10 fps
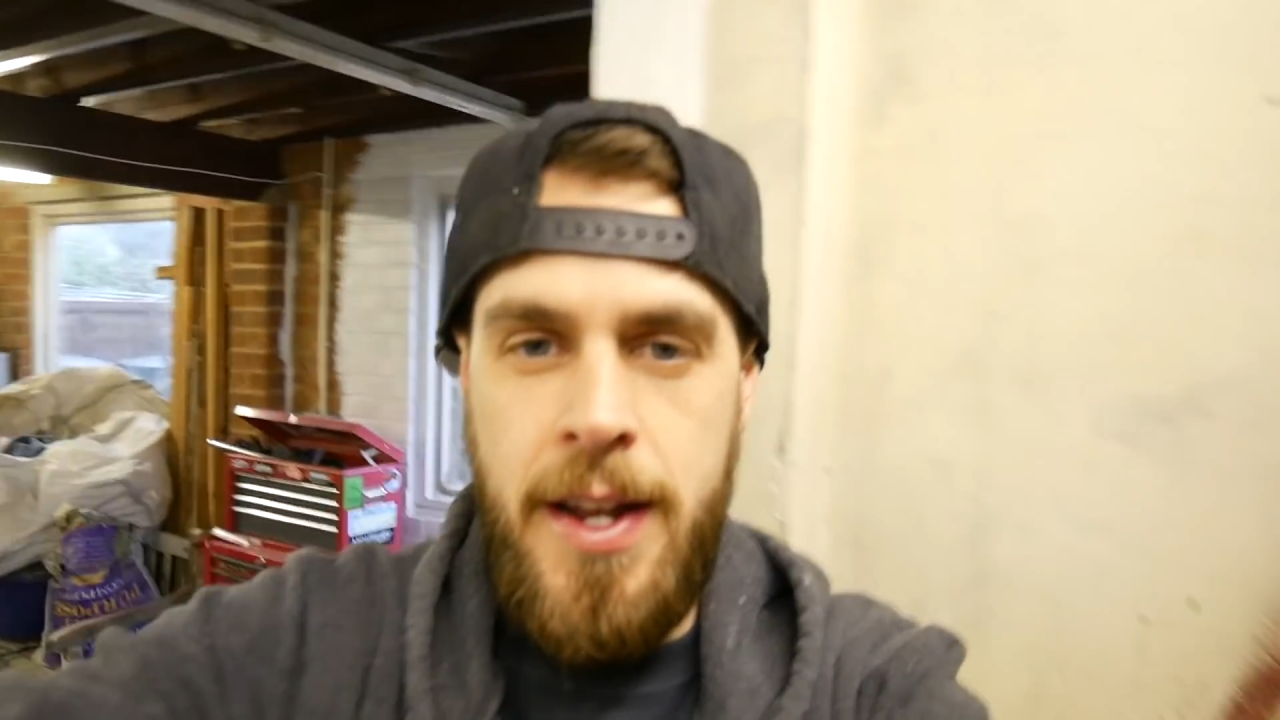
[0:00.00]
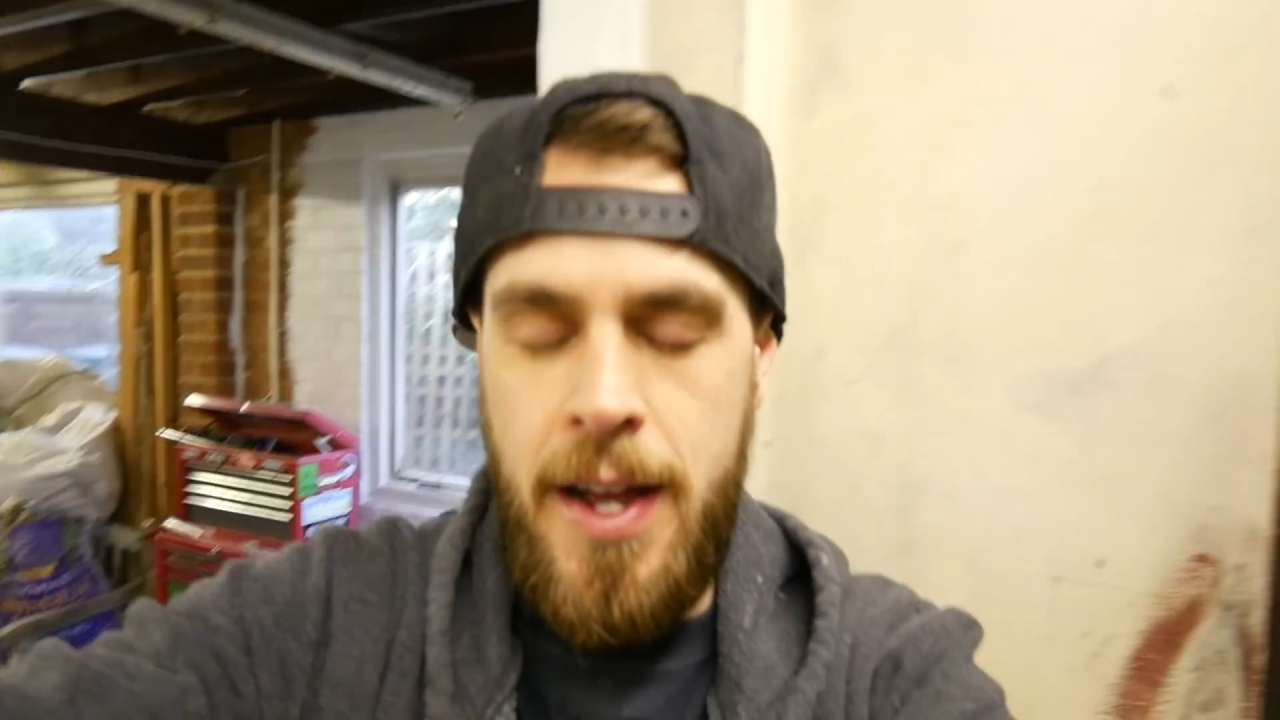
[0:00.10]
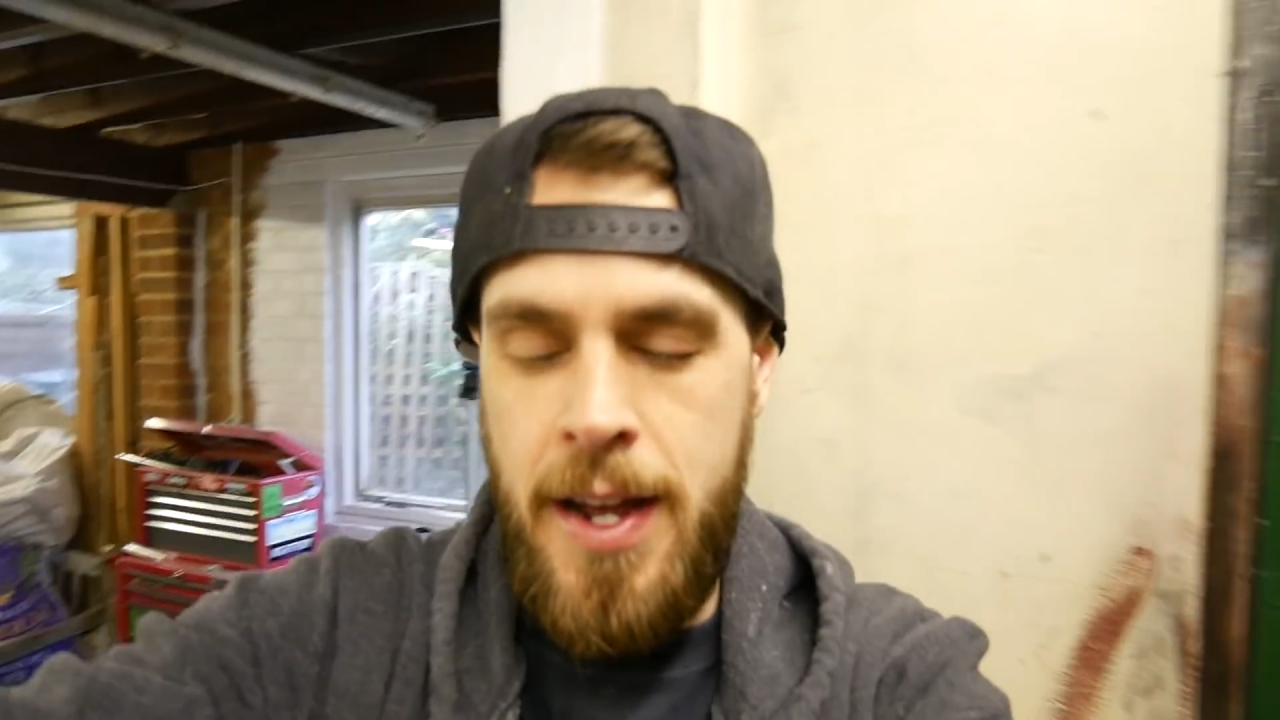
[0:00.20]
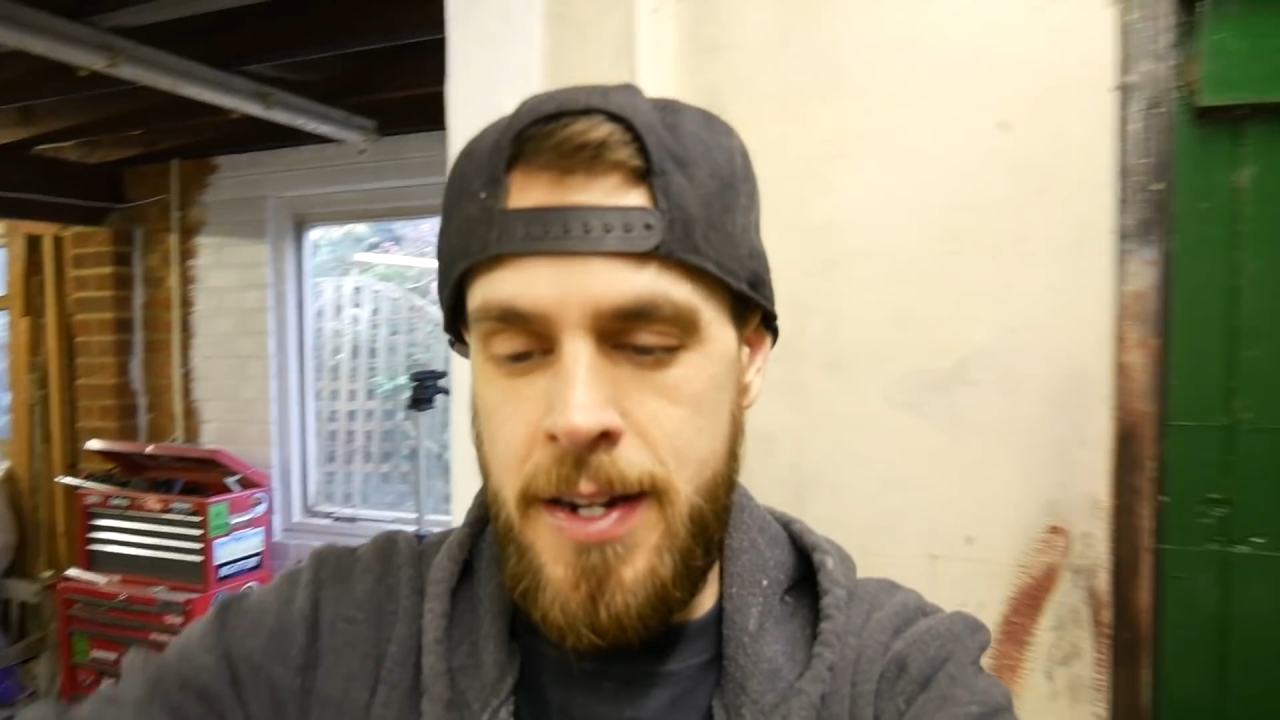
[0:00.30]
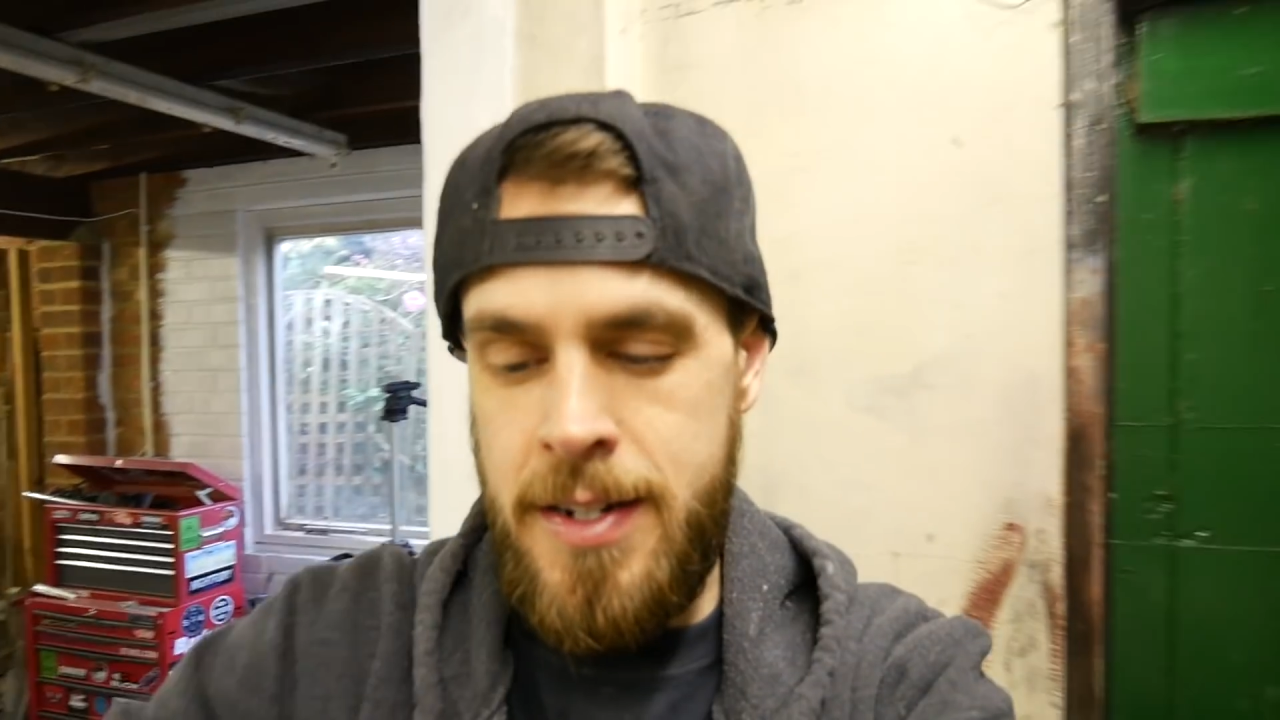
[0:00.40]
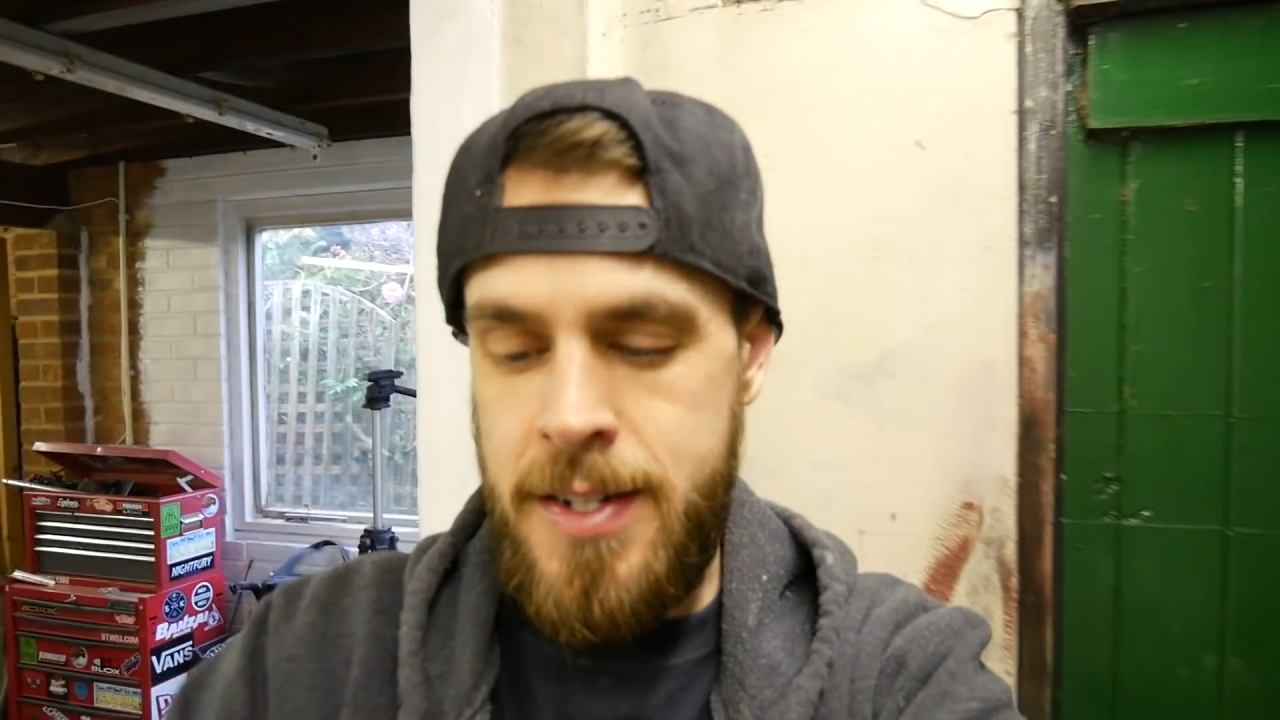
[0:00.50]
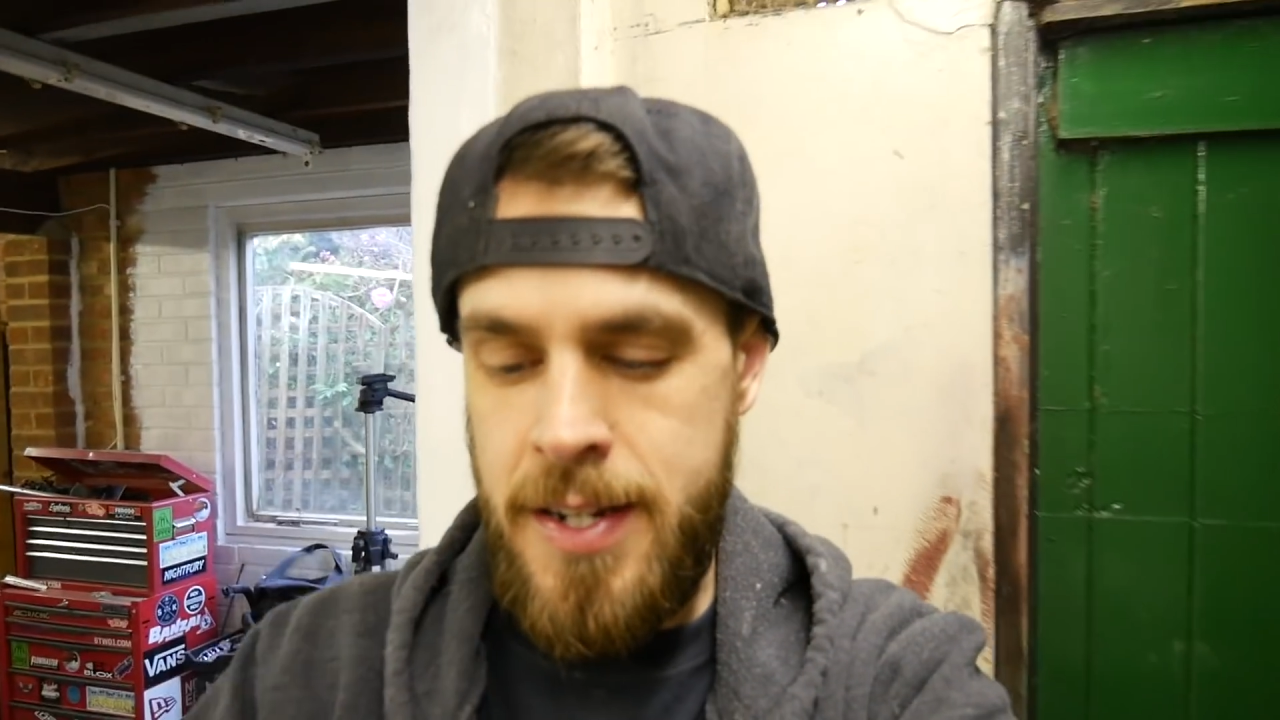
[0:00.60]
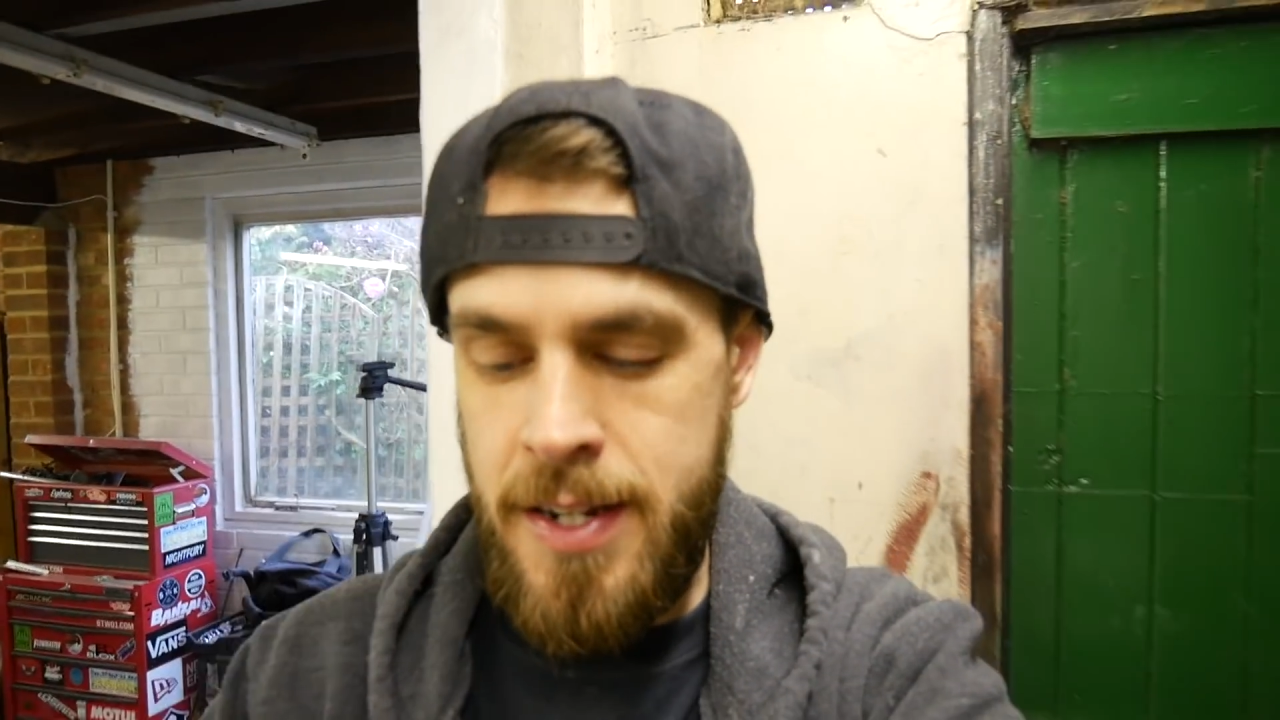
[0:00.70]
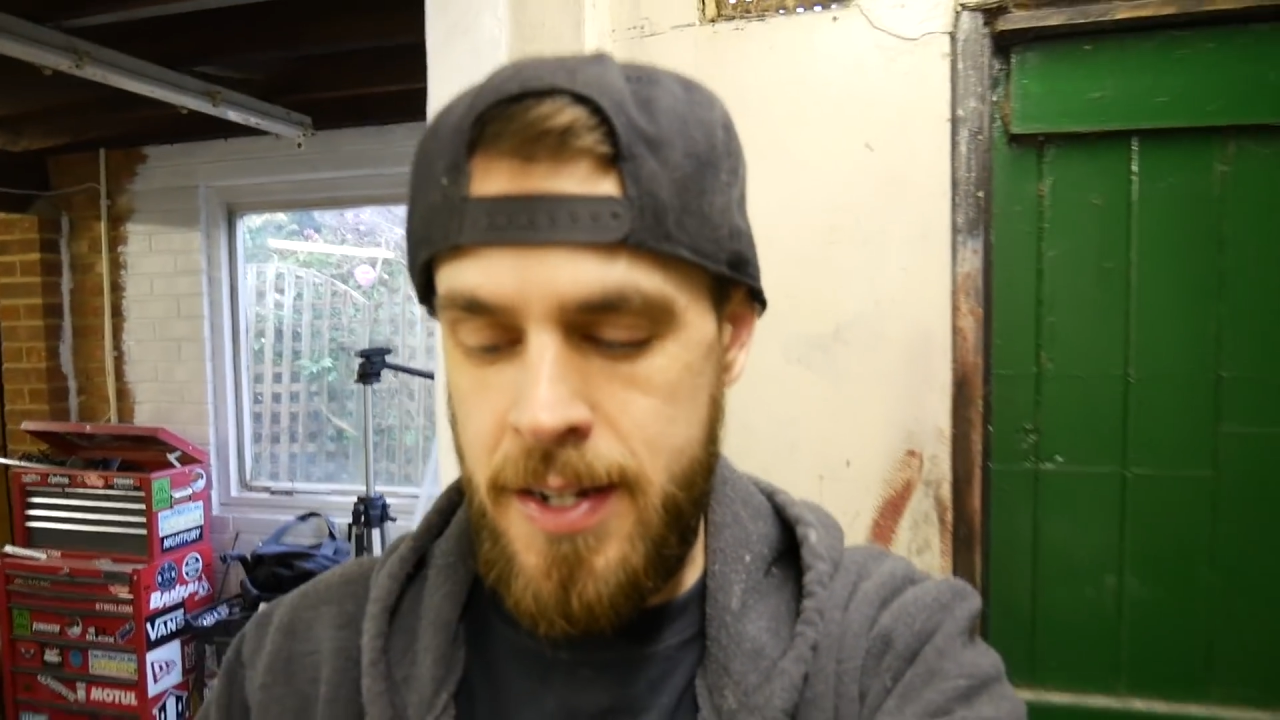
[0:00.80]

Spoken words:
and